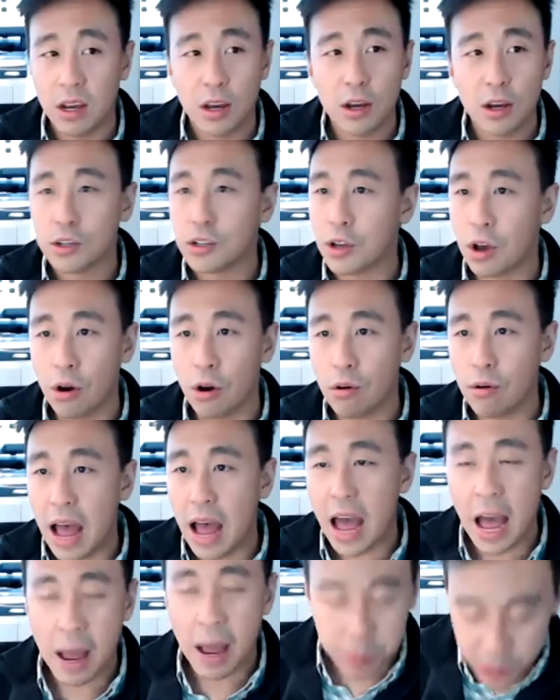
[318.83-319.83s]
So
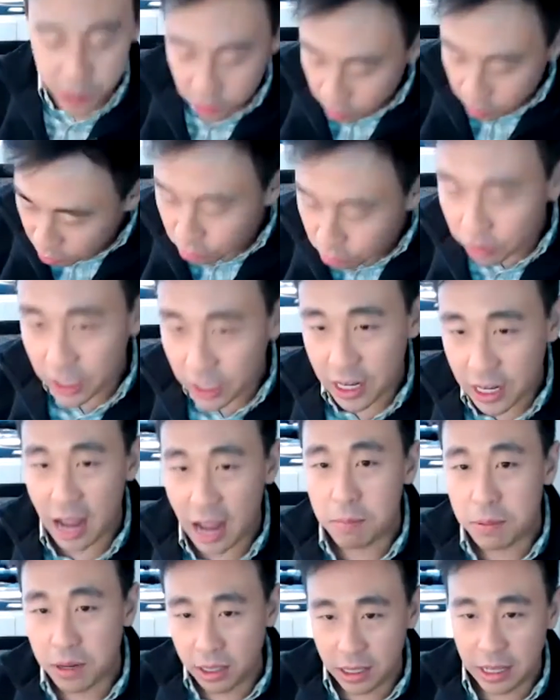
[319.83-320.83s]
absolutely,
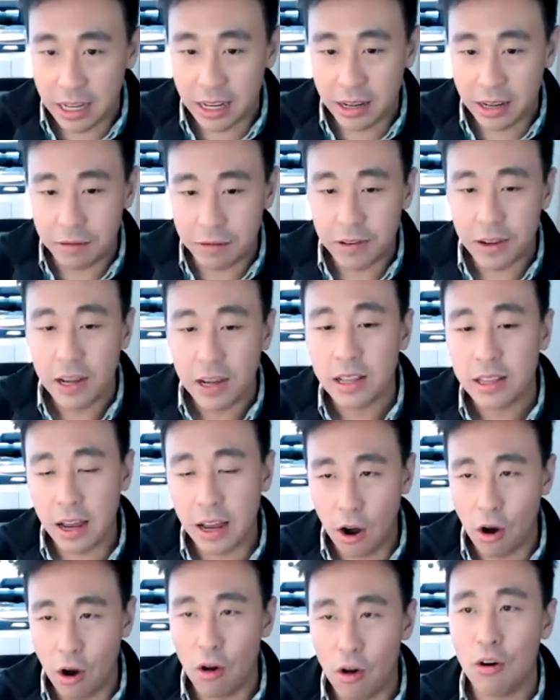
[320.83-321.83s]
I believe
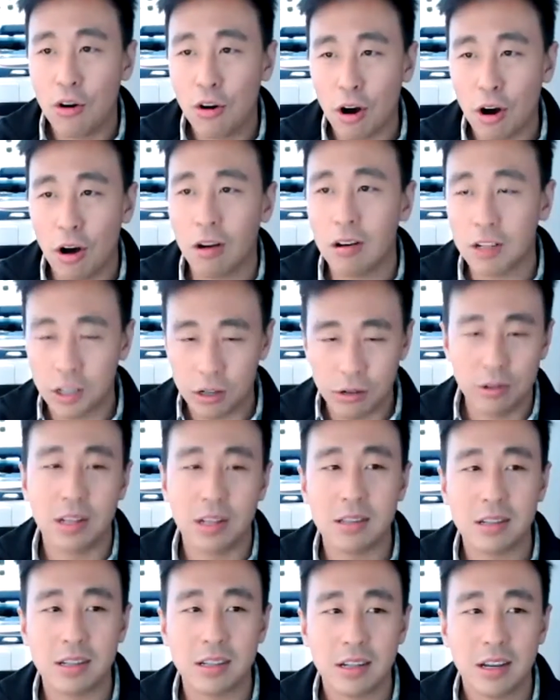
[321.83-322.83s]
that Hong Kong
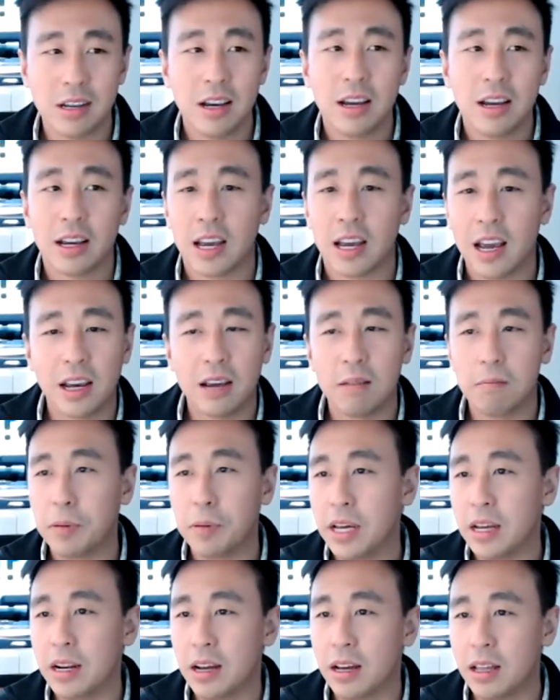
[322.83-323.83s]
students can
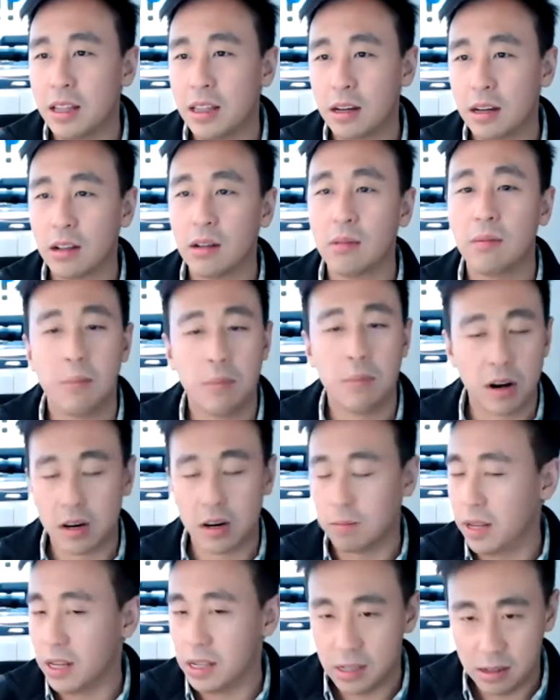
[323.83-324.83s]
compete in the global
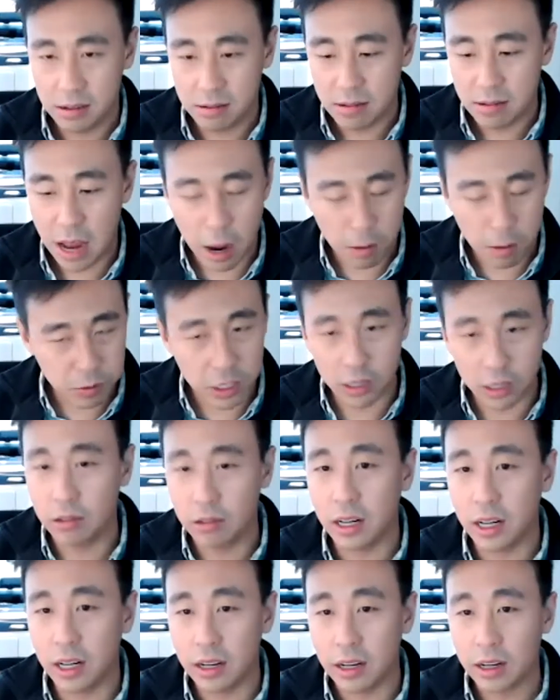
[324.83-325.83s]
marketplace.
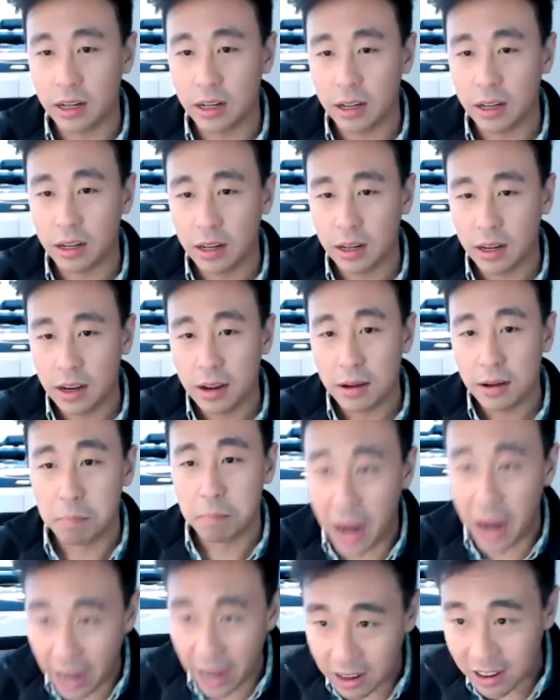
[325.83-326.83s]
Absolutely.
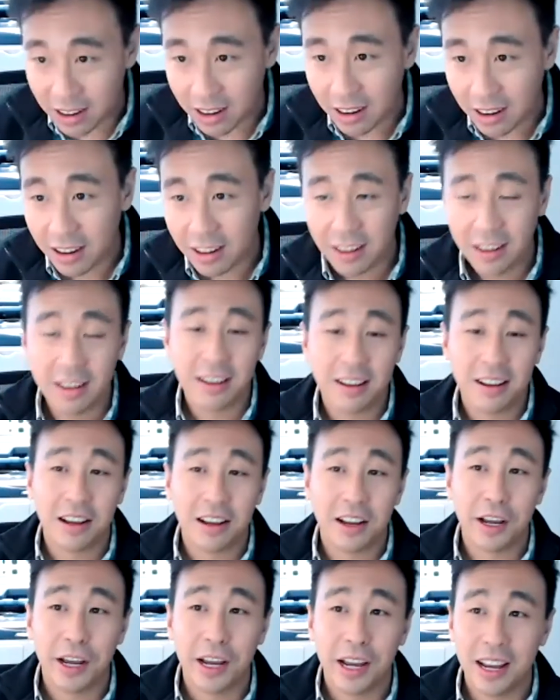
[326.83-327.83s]
But
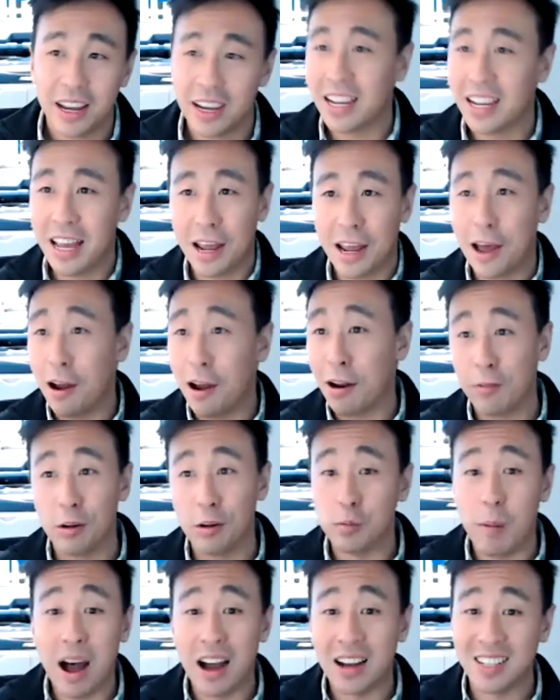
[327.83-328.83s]
get out of
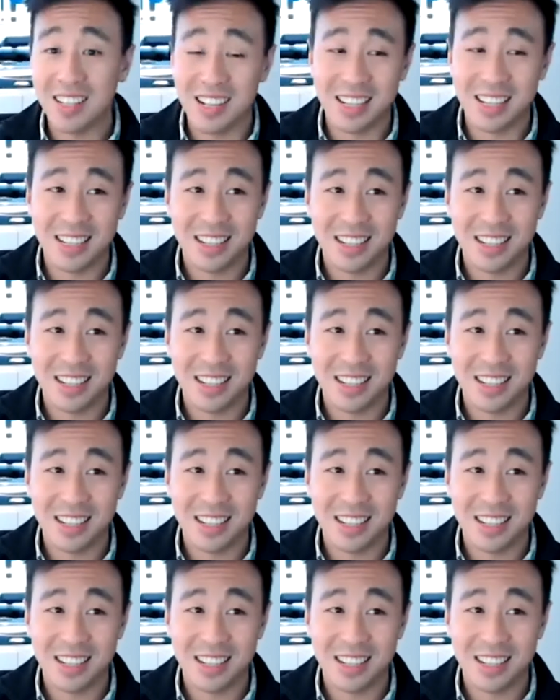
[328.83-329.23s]
those boxes,